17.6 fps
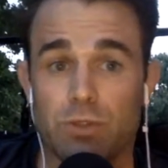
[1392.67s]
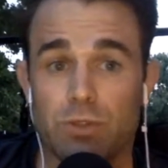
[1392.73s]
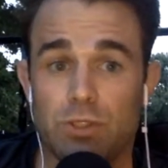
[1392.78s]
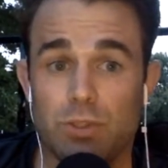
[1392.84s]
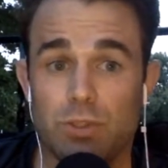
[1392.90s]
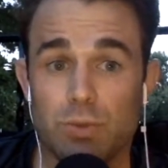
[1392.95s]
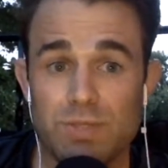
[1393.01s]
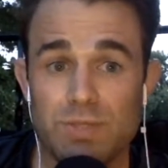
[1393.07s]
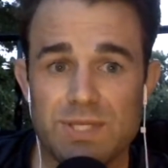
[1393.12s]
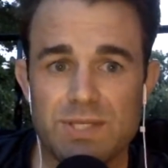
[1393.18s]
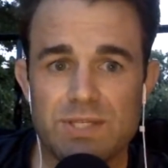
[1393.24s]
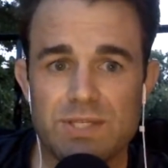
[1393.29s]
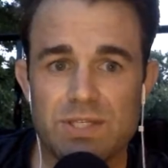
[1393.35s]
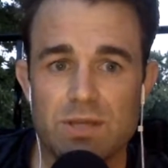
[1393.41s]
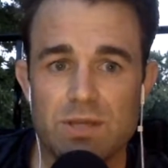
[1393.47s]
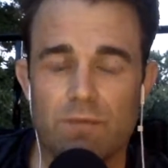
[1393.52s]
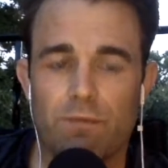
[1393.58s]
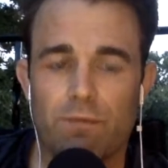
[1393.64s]

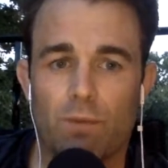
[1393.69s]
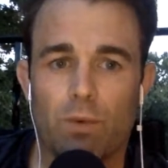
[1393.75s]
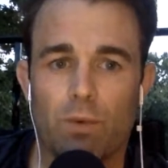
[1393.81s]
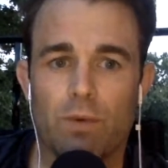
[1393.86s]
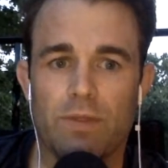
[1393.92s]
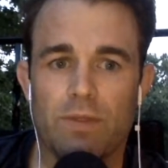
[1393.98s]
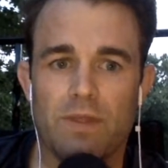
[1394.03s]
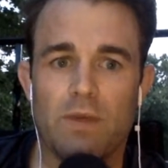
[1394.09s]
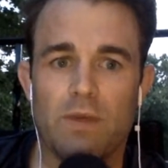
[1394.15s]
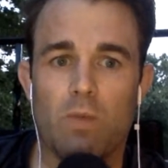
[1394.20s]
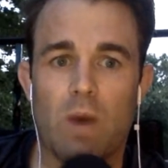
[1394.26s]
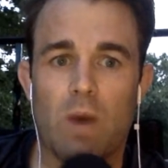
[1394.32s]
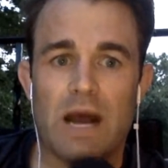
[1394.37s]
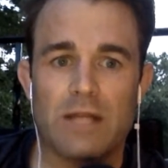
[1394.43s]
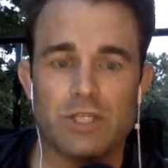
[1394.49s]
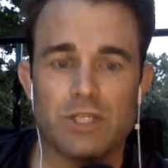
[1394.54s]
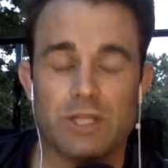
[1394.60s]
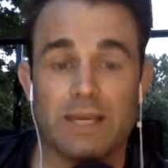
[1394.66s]
uses for the watch.